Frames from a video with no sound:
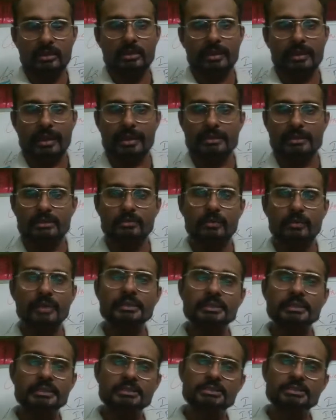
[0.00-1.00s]
And when
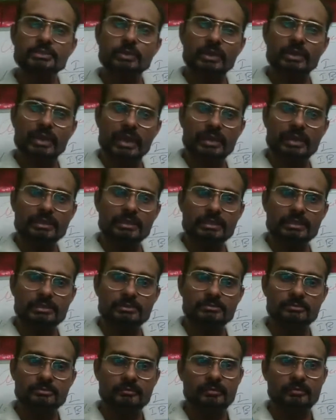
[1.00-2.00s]
it is colliding,
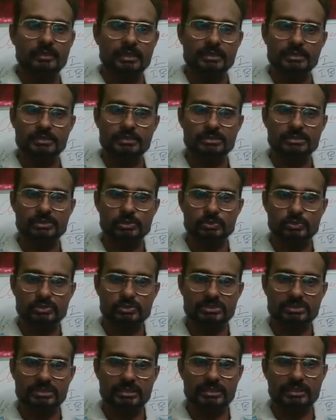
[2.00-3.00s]
it is
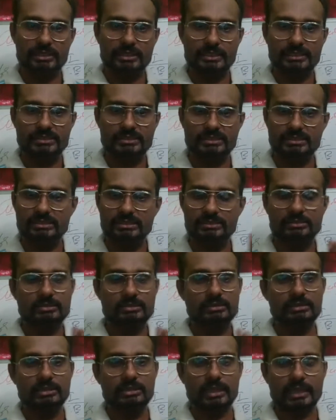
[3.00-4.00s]
losing its
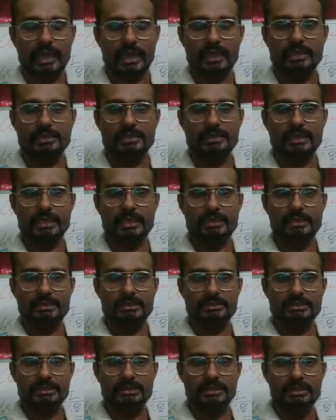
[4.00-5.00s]
kinetic
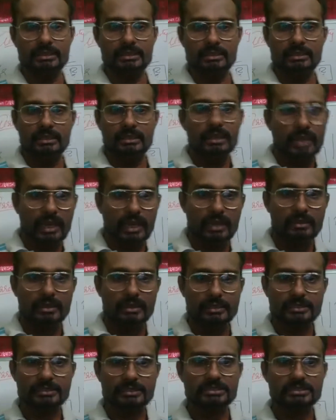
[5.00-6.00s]
energy, and
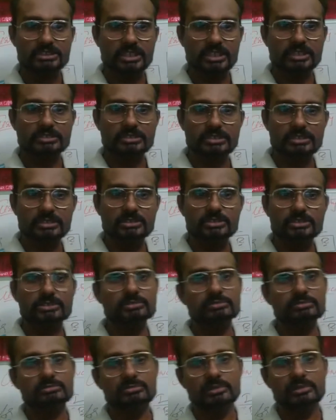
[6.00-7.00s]
that is changing
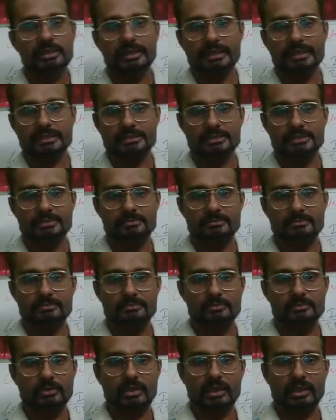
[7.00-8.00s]
into heat.
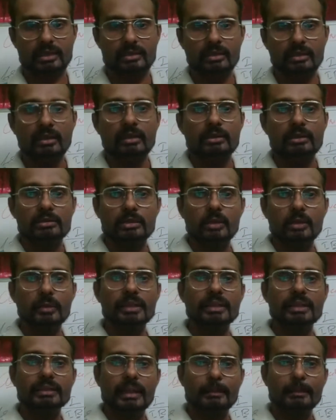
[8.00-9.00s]
Okay. Now, when
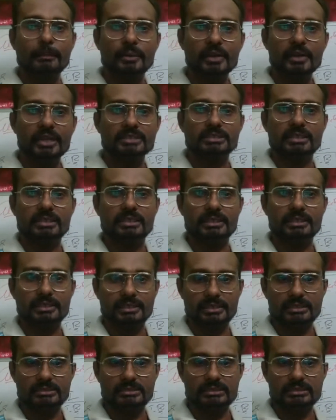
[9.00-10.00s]
the temperature
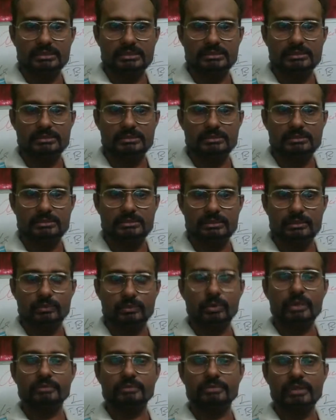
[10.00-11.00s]
increases,
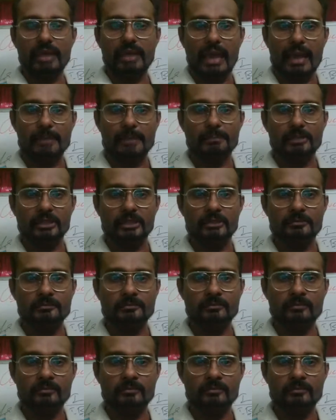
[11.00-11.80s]
what will happen?